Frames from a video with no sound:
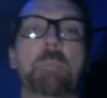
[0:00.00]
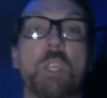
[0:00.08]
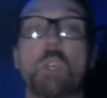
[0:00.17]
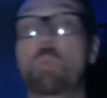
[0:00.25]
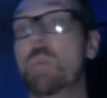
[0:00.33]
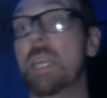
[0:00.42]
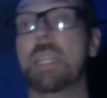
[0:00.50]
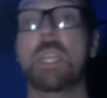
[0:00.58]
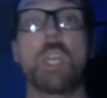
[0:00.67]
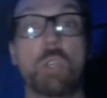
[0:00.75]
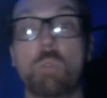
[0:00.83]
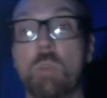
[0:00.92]
You
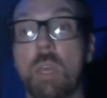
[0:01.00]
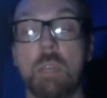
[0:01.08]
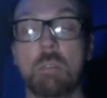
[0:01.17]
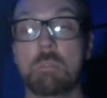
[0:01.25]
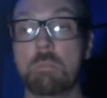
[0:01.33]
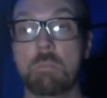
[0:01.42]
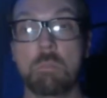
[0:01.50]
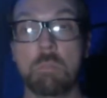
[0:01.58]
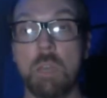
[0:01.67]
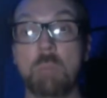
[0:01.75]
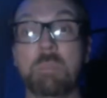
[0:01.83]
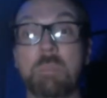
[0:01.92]
can
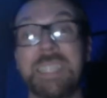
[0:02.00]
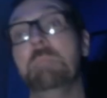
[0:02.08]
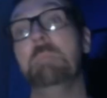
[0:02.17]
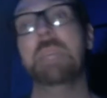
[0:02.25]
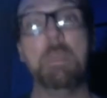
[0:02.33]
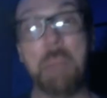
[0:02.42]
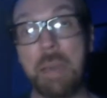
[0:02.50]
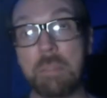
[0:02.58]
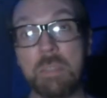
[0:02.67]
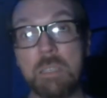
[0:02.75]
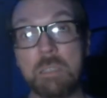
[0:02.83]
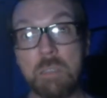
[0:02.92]
come see me
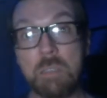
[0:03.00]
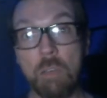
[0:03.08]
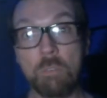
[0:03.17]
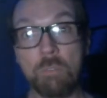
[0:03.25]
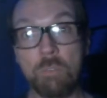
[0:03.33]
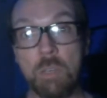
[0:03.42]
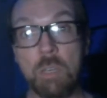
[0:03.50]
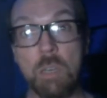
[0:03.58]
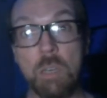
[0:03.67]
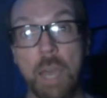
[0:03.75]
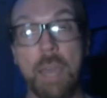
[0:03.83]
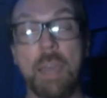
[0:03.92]
about this stuff.
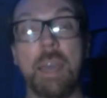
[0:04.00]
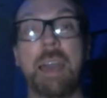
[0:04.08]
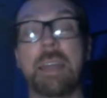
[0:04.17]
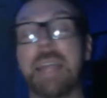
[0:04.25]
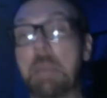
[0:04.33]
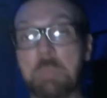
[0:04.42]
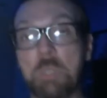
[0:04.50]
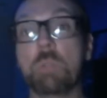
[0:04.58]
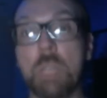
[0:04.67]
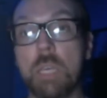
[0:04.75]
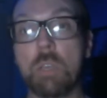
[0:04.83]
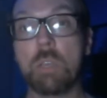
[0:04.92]
I
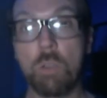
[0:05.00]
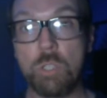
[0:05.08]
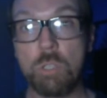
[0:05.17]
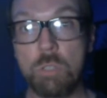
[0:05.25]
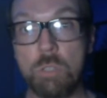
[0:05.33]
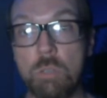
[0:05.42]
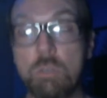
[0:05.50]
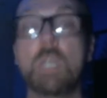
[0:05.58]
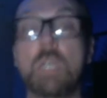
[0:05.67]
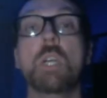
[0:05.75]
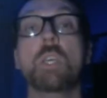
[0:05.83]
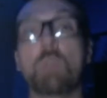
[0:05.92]
absolutely encourage you to.
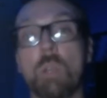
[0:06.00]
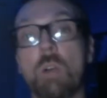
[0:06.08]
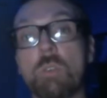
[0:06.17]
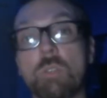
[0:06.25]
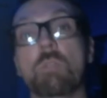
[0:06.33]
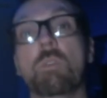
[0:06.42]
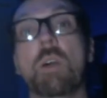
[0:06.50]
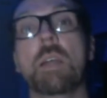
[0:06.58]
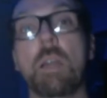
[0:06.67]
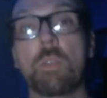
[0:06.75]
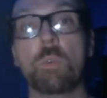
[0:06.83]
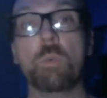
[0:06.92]
You can also
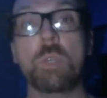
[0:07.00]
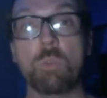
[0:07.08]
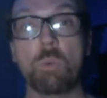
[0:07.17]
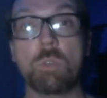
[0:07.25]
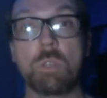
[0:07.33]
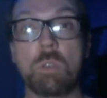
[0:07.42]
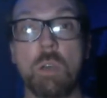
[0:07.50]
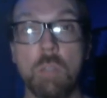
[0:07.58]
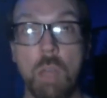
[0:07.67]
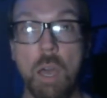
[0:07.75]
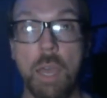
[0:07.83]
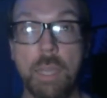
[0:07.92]
find other resources
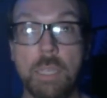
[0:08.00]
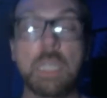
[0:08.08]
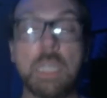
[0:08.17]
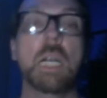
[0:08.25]
online.